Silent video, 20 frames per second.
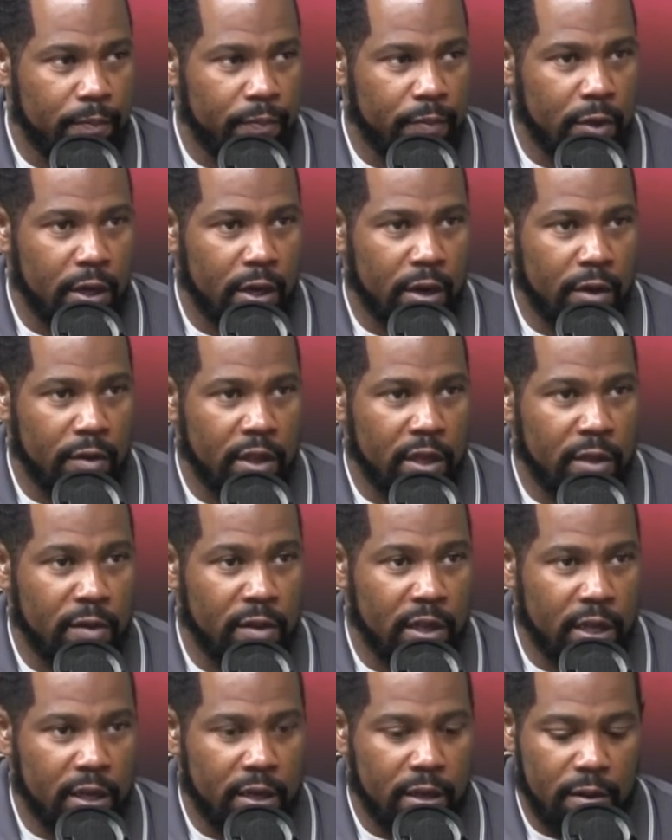You know, the,
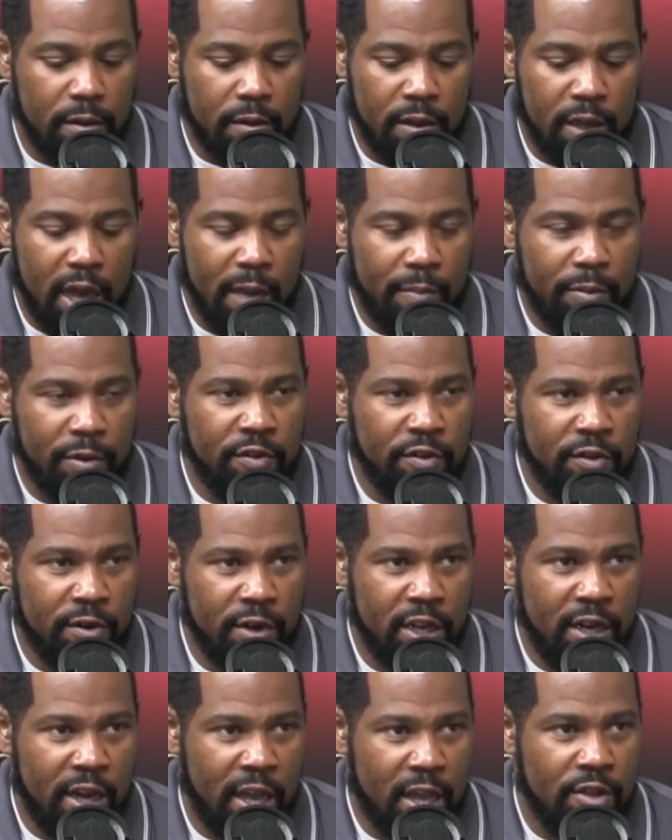the the
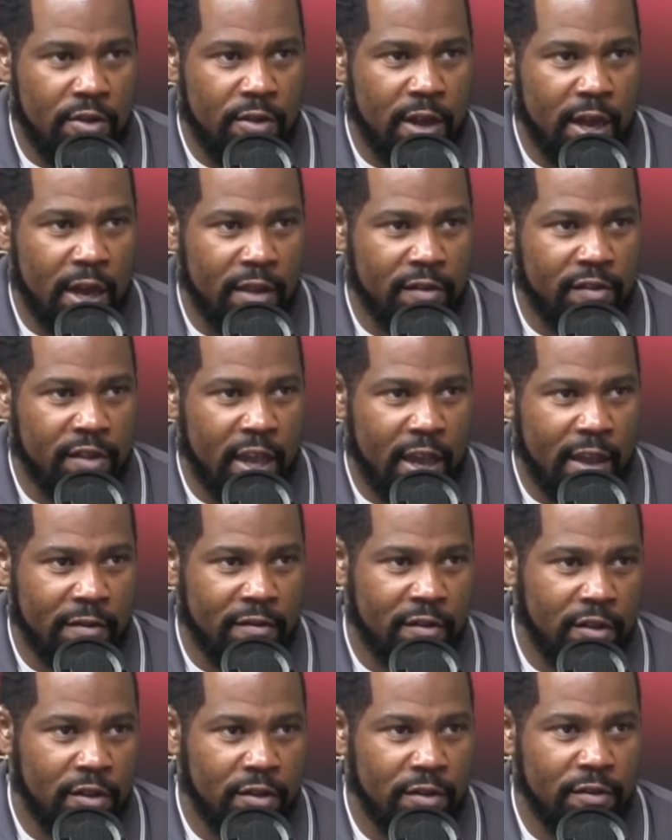opportunity that you guys have
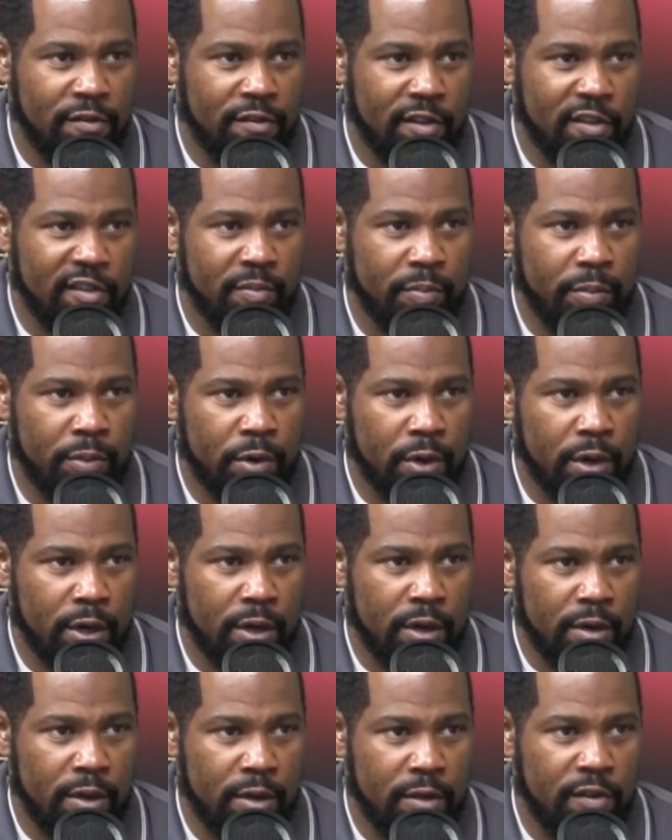to use this sport